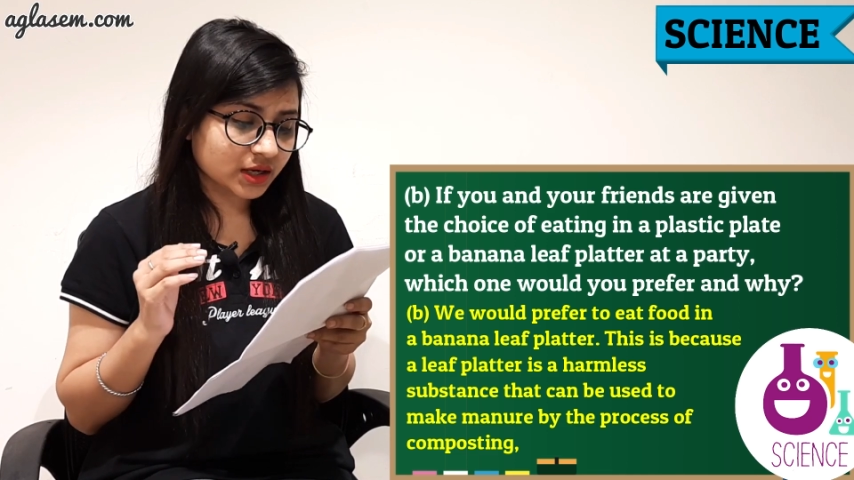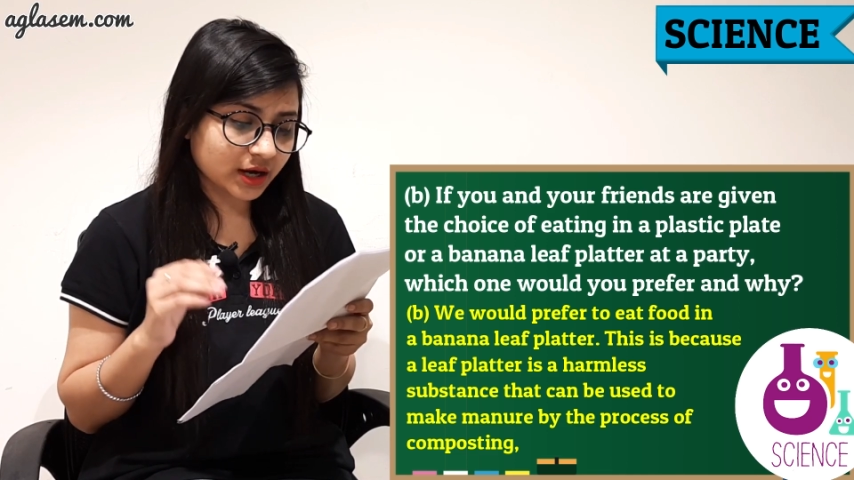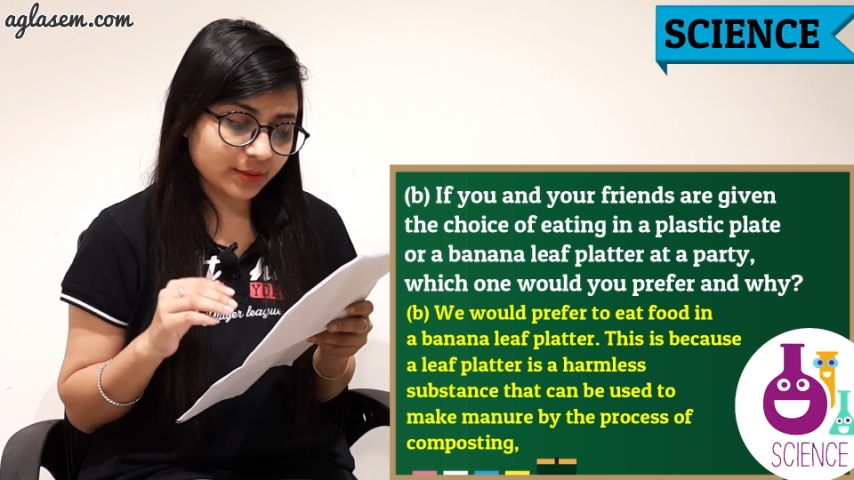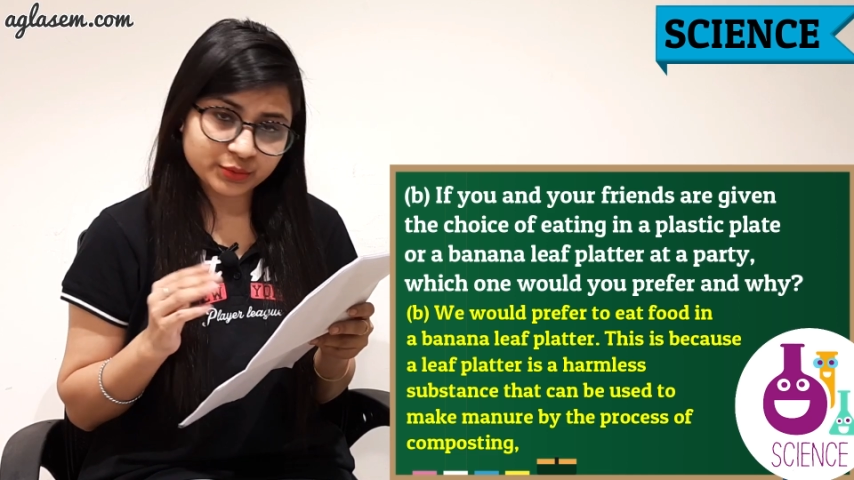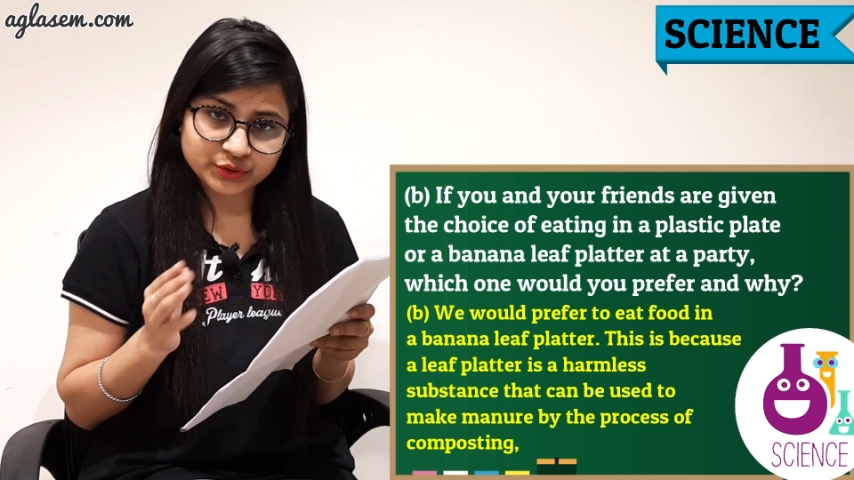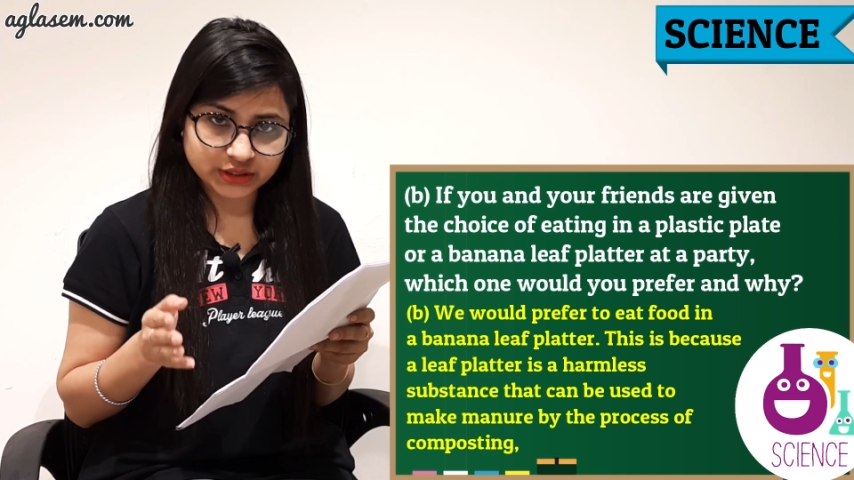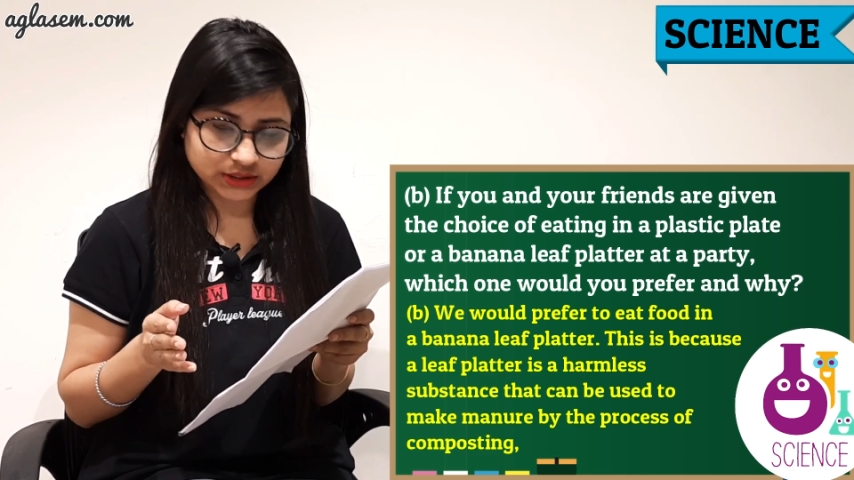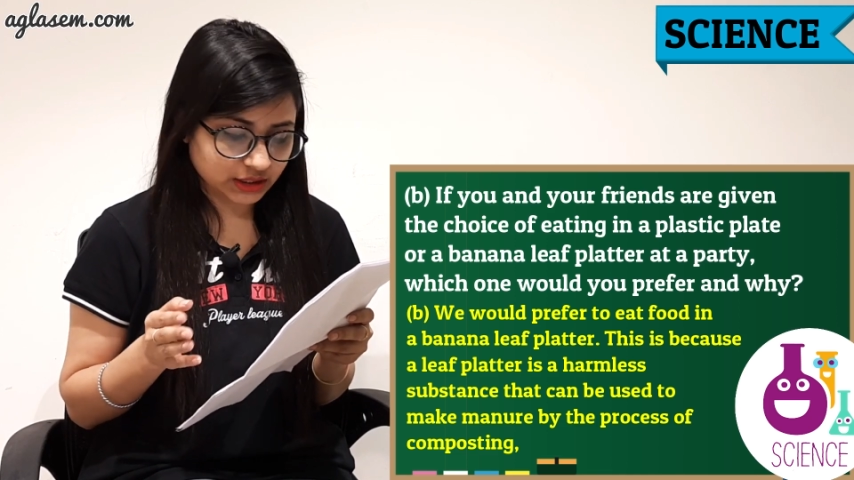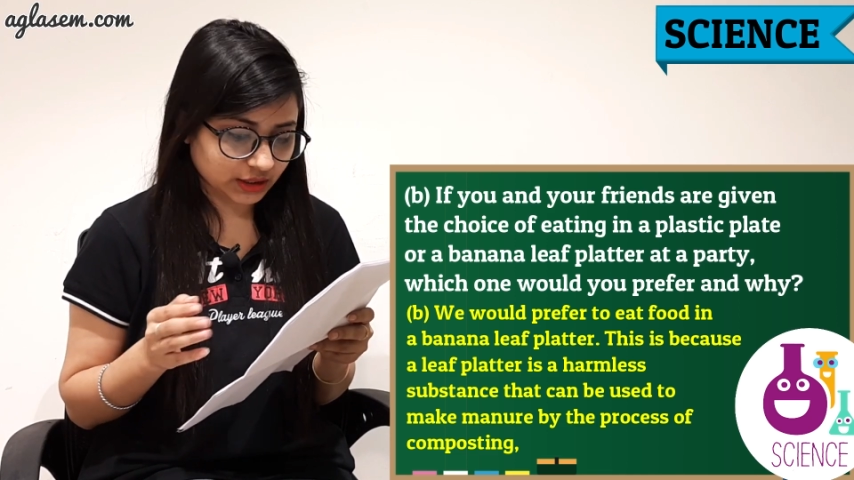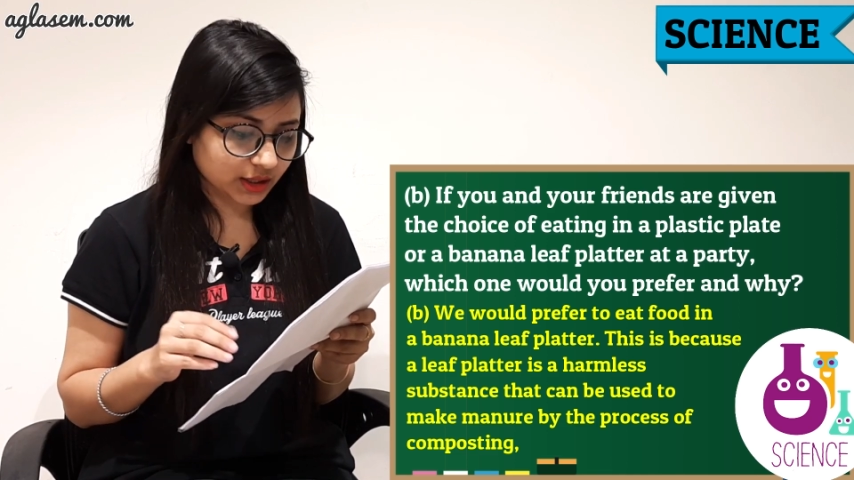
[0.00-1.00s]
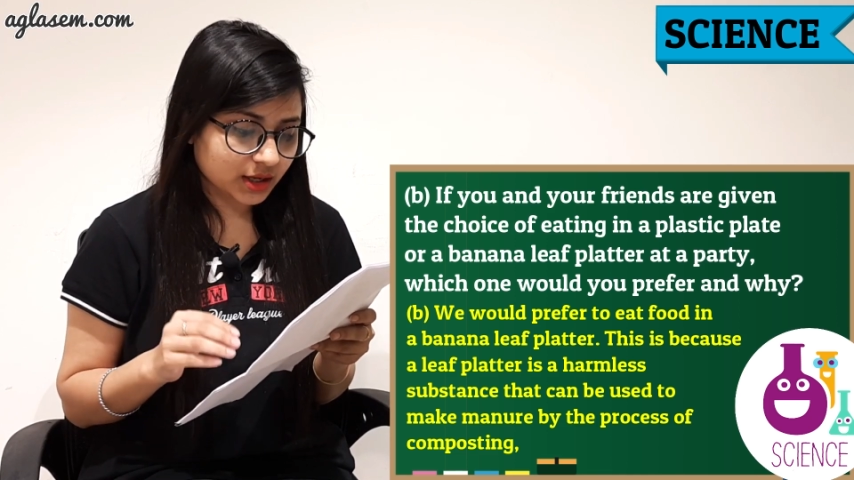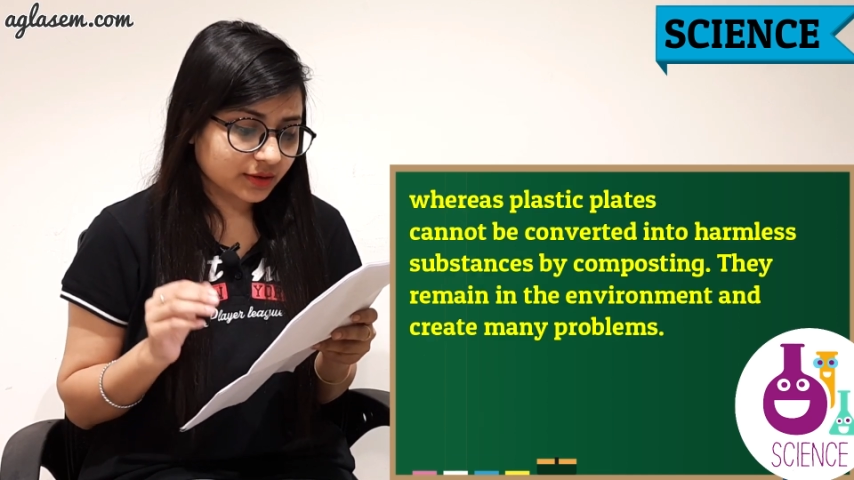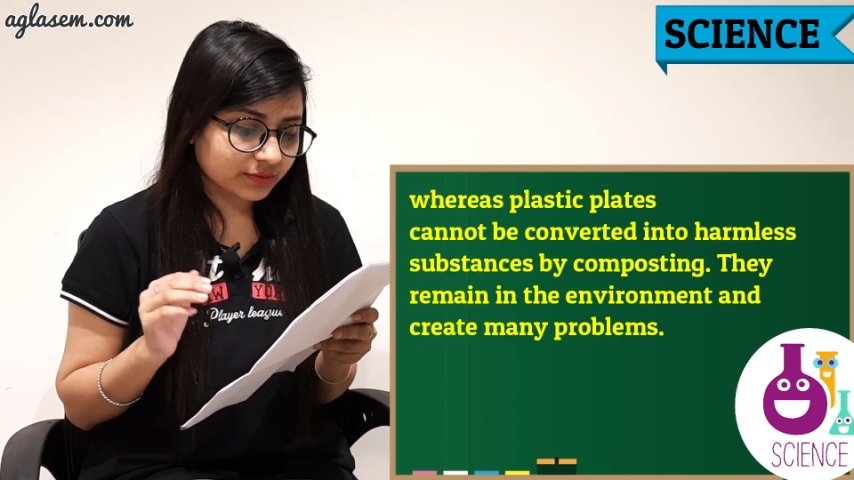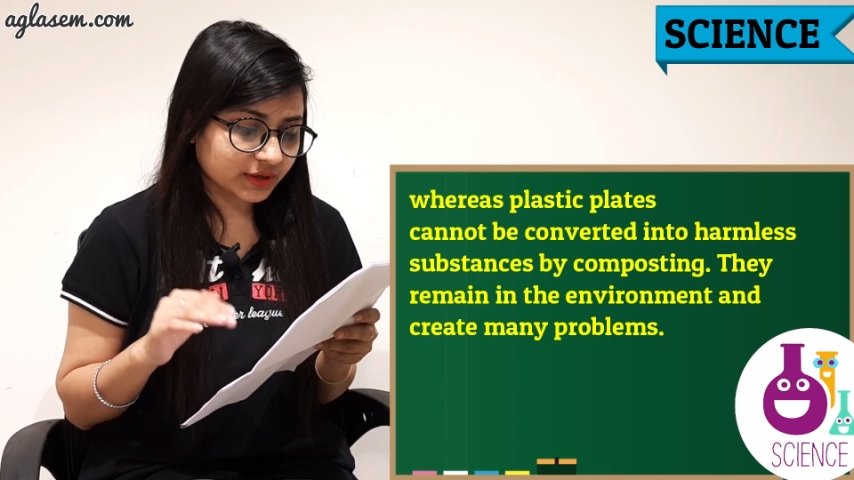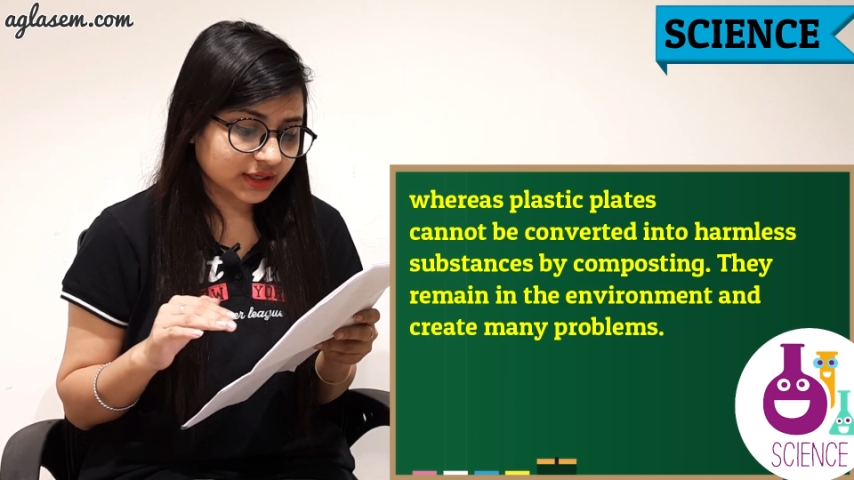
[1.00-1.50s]
compositing.
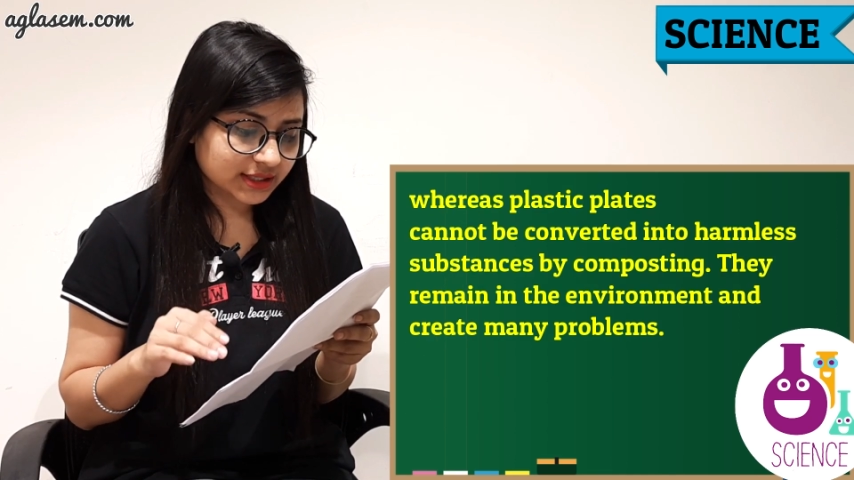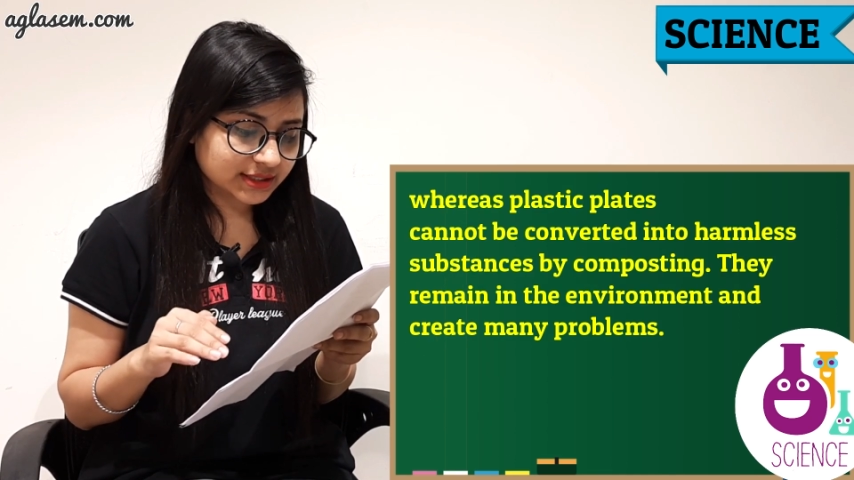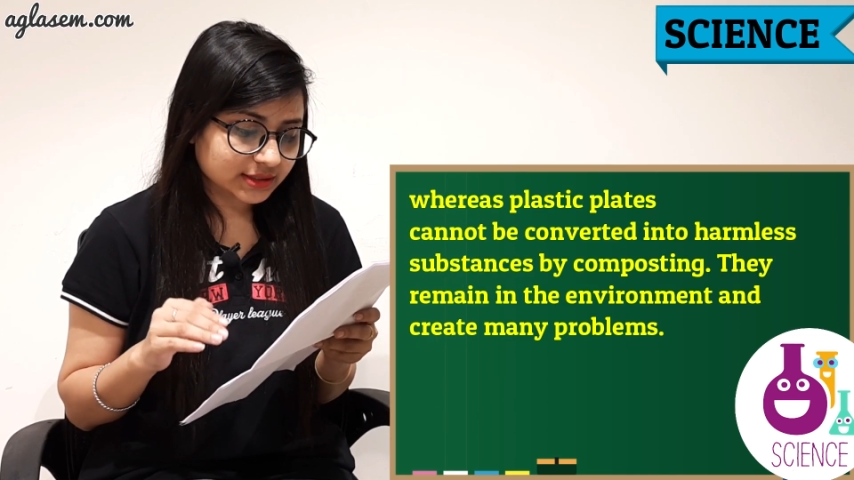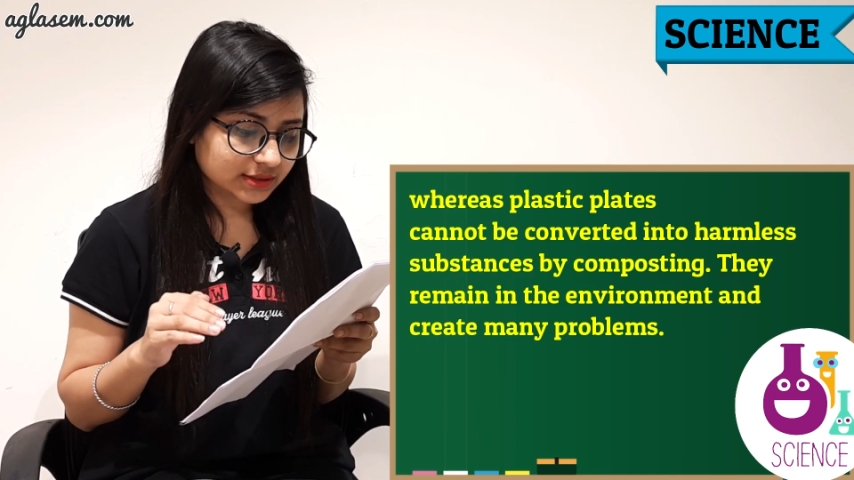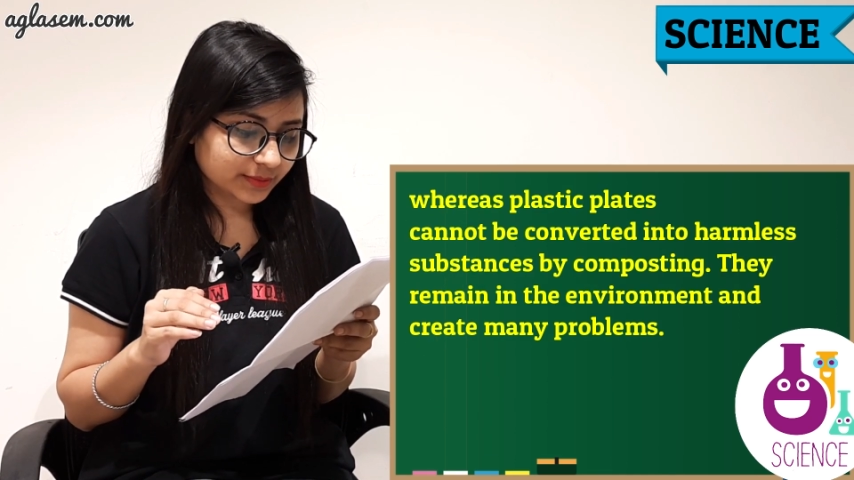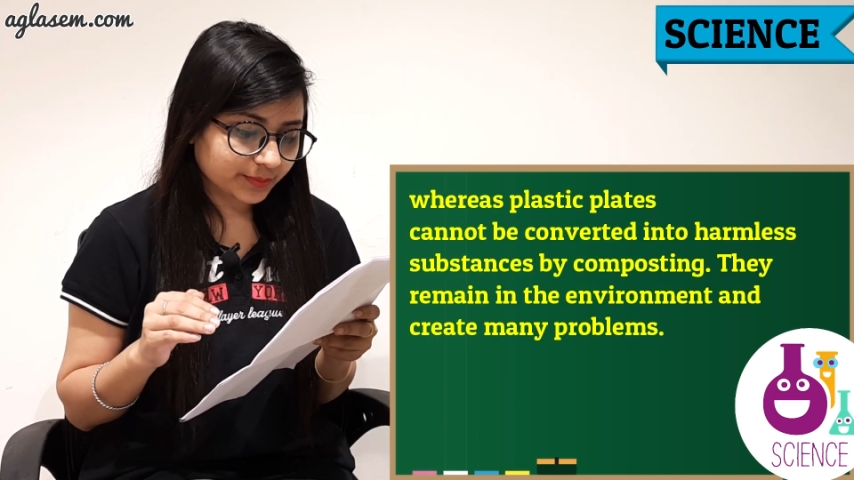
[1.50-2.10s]
Whereas